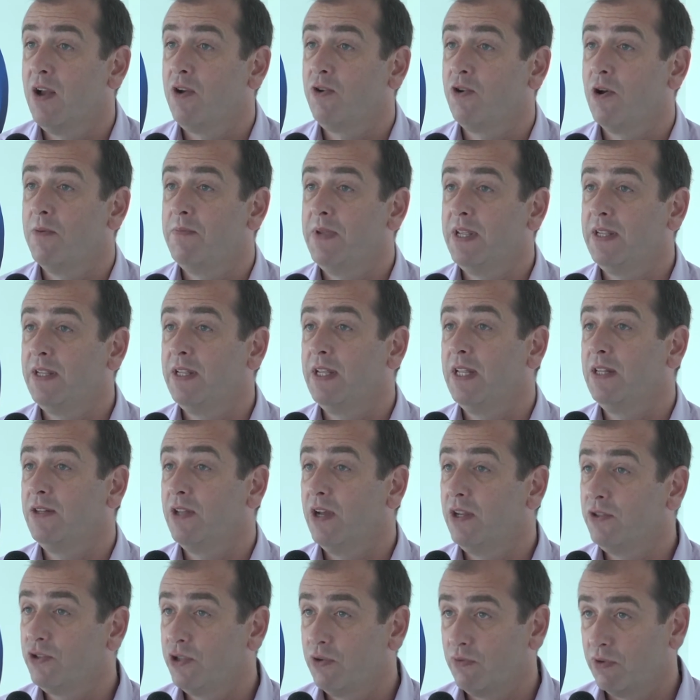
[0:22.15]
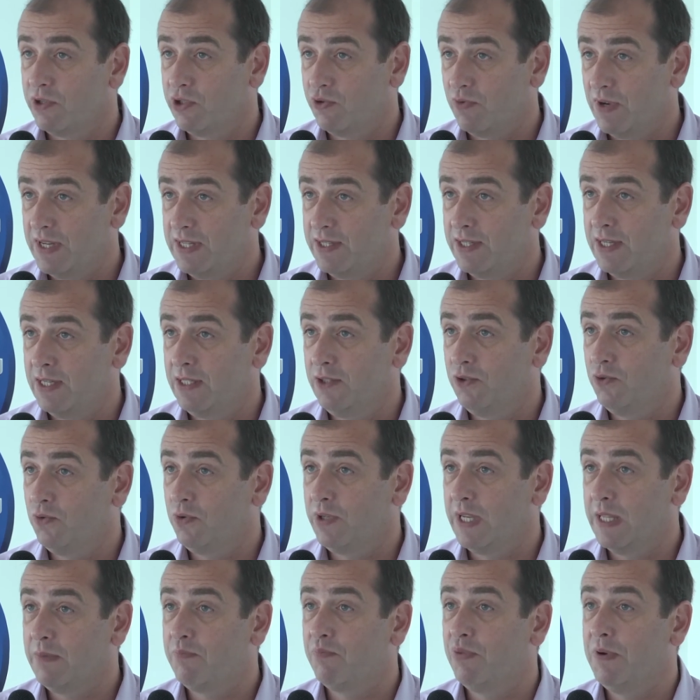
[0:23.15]
coming in endurance racing to
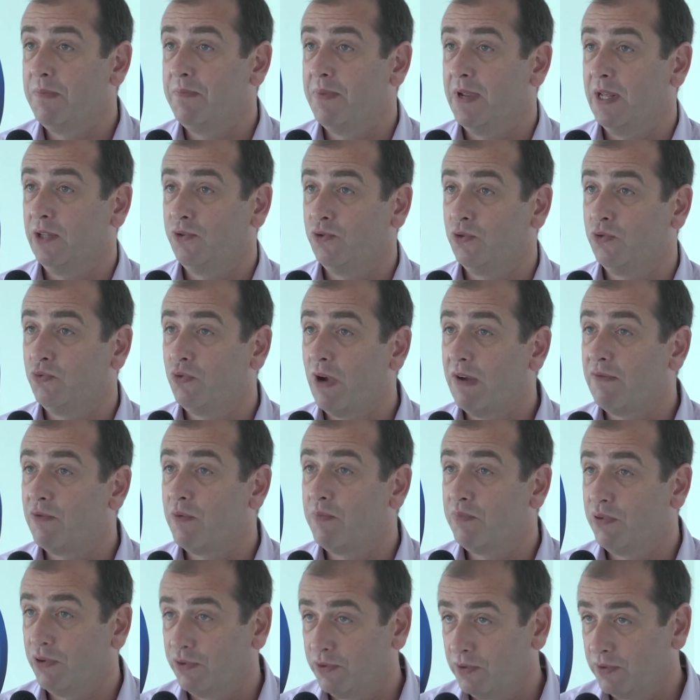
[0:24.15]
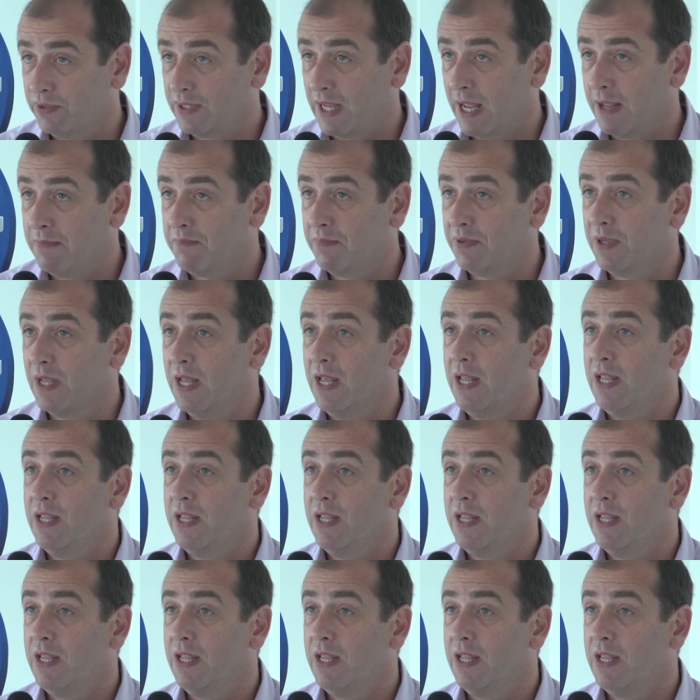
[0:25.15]
get prepared to drive a prototype